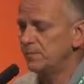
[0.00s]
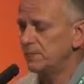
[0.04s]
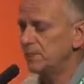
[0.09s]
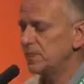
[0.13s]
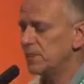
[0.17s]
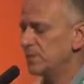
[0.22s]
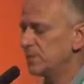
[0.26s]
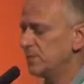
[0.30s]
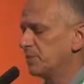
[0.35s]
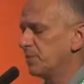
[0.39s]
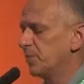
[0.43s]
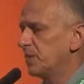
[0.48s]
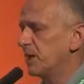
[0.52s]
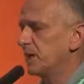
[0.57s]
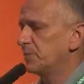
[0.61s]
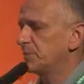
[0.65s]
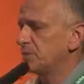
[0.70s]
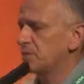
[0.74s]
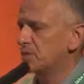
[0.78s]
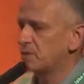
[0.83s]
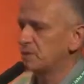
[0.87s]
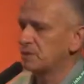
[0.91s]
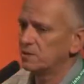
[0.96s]
is
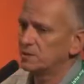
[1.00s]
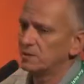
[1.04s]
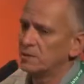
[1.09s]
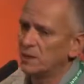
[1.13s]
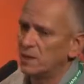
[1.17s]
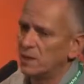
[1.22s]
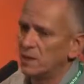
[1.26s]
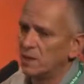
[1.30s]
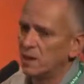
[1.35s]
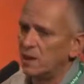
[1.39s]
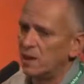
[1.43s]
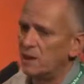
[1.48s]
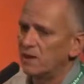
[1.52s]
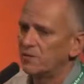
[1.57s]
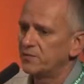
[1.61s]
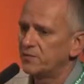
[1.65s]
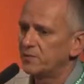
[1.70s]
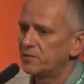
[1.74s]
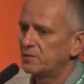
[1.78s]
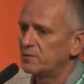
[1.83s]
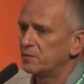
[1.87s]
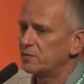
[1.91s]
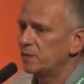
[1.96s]
perhaps,
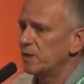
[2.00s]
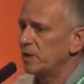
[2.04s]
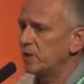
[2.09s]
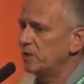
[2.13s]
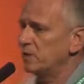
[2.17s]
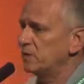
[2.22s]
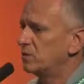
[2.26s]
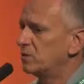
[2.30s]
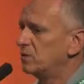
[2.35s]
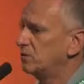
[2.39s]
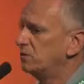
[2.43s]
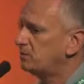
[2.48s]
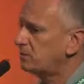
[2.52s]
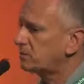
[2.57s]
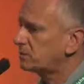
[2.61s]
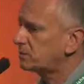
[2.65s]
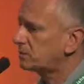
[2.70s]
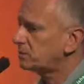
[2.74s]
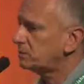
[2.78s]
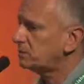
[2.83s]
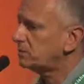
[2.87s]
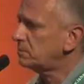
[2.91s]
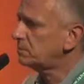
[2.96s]
after tomato,
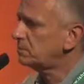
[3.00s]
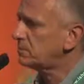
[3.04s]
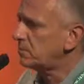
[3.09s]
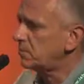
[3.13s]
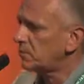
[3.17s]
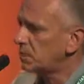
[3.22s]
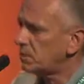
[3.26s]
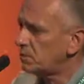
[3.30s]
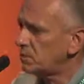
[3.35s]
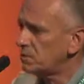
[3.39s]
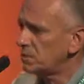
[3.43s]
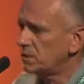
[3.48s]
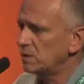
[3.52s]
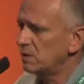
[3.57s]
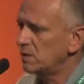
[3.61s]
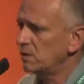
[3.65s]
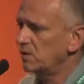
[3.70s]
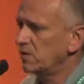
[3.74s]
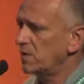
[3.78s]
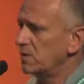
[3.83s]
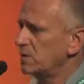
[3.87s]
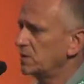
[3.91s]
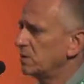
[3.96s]
the
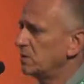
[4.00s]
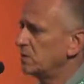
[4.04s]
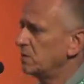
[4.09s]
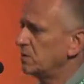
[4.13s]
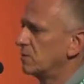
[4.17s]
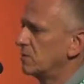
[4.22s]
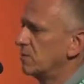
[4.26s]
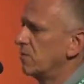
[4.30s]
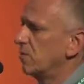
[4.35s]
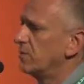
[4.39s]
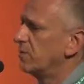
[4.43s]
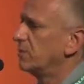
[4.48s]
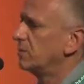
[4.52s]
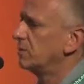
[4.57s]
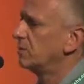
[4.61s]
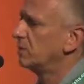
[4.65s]
vegetal crop